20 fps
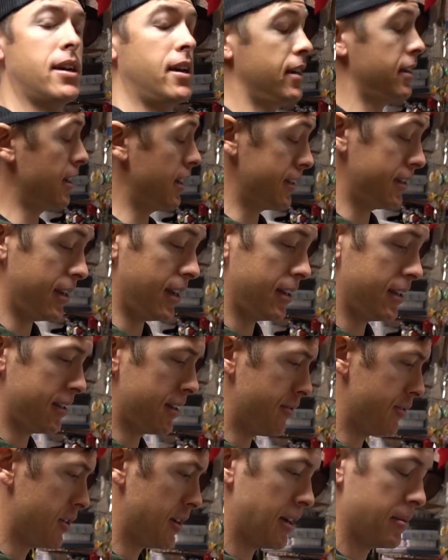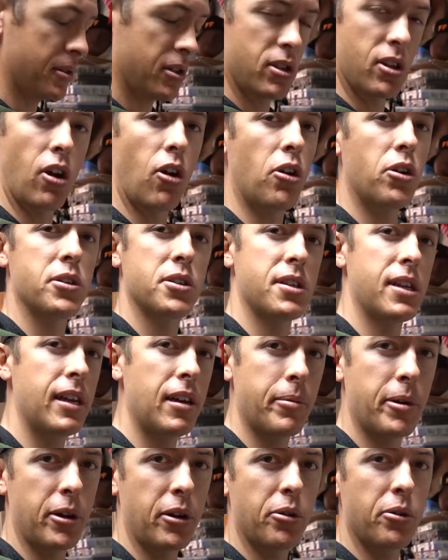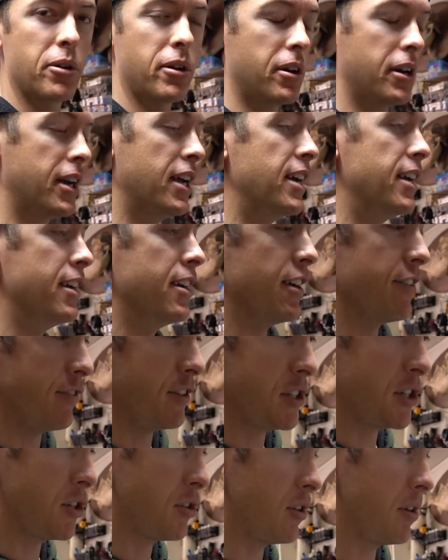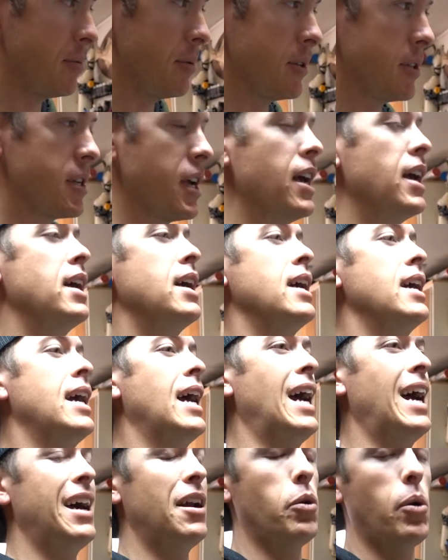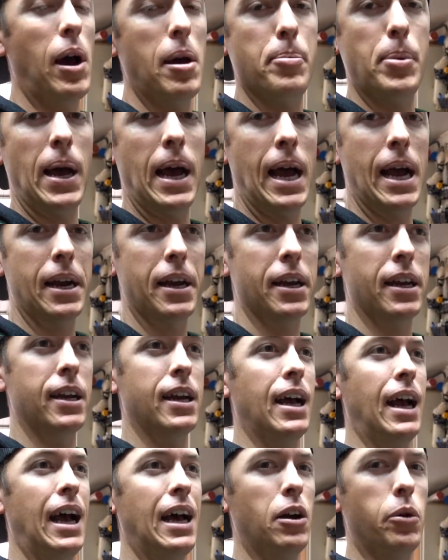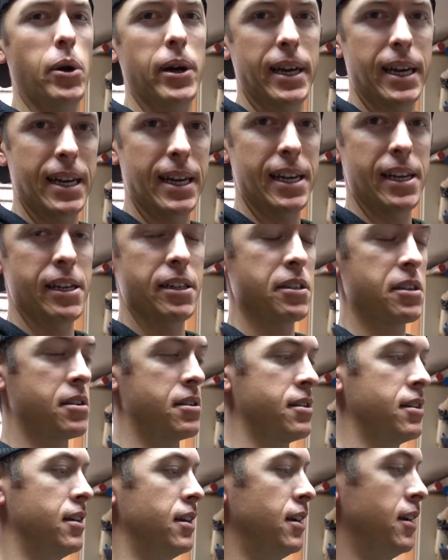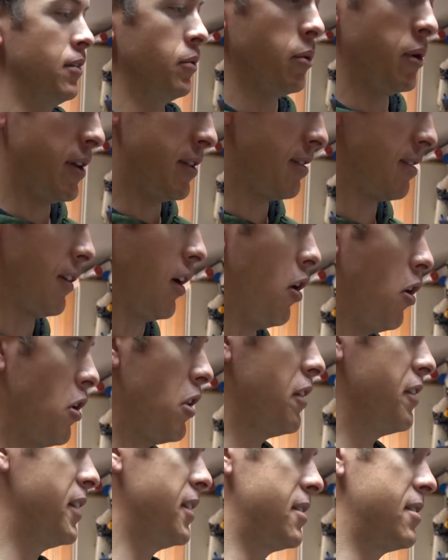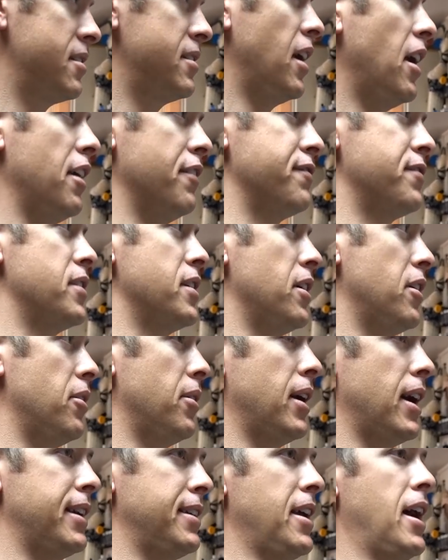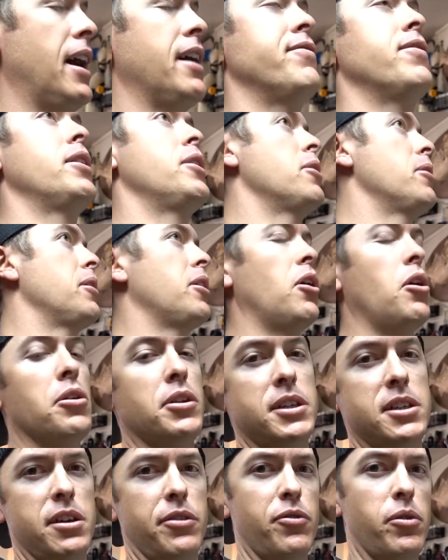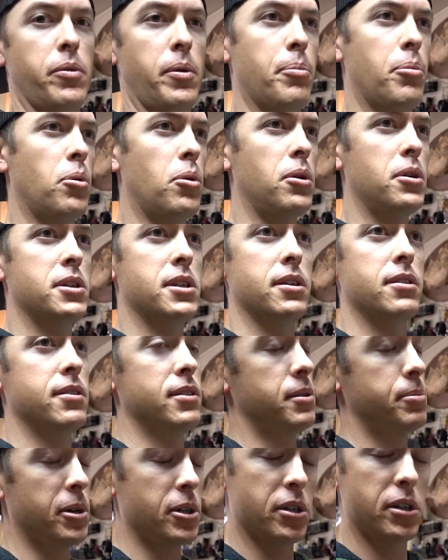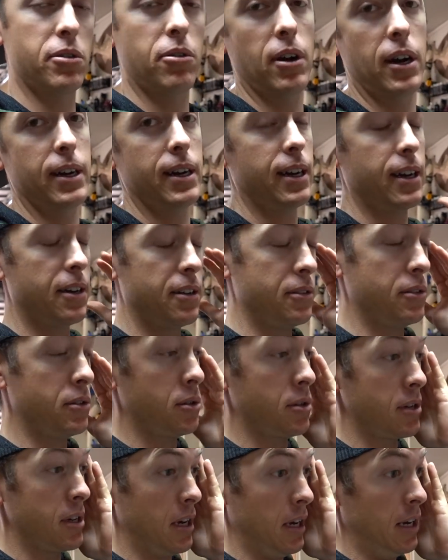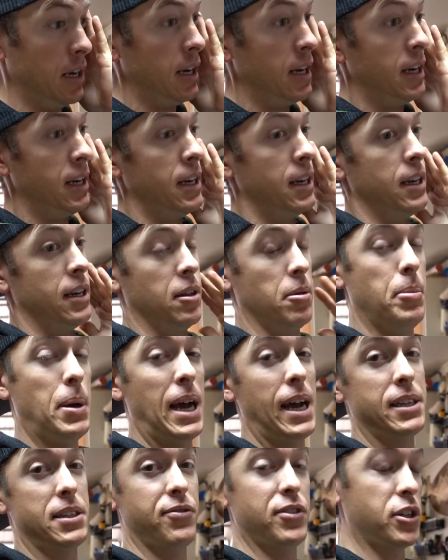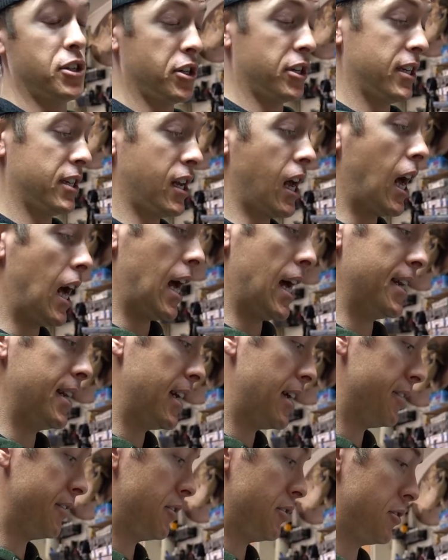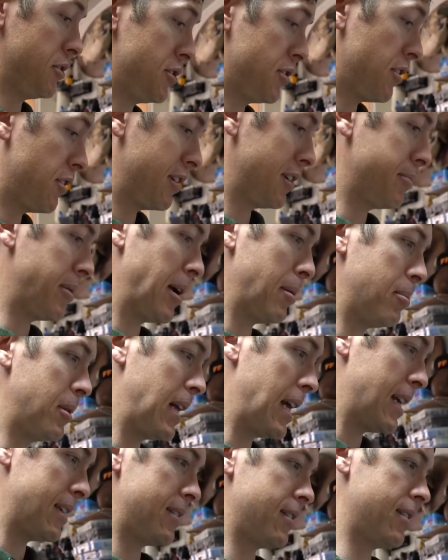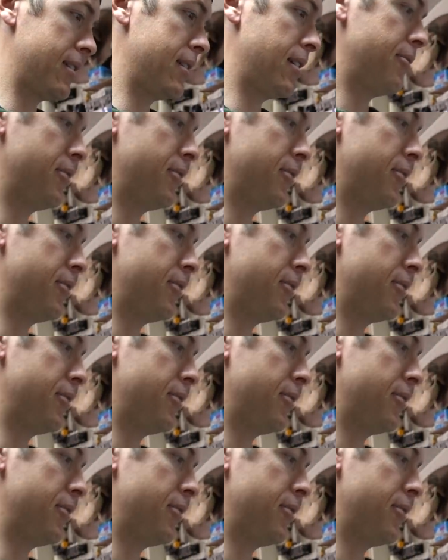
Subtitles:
I say this every time, this is the hardest thing about going on fishing trip is, how do I pack? How do I condense with all of this stuff? You know, I'm hearing all these different reports, and especially right now, the bass fishing is hot down there, and it's starting to bite plastics and